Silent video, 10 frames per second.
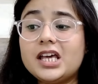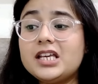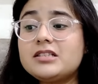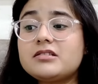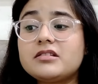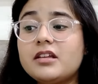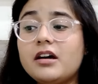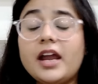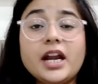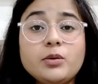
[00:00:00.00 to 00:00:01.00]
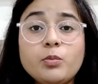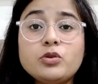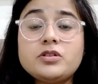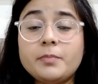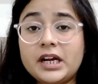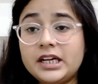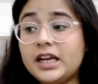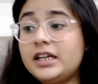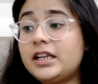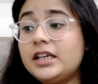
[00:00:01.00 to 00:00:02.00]
is the at most
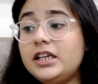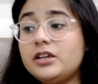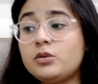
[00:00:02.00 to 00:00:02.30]
mandatory